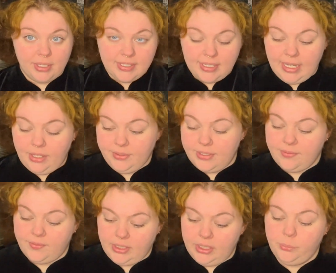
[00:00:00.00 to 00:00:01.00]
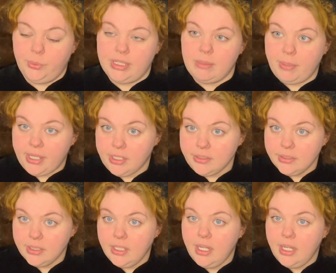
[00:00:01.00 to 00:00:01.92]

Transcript: to see how these fit with the belt.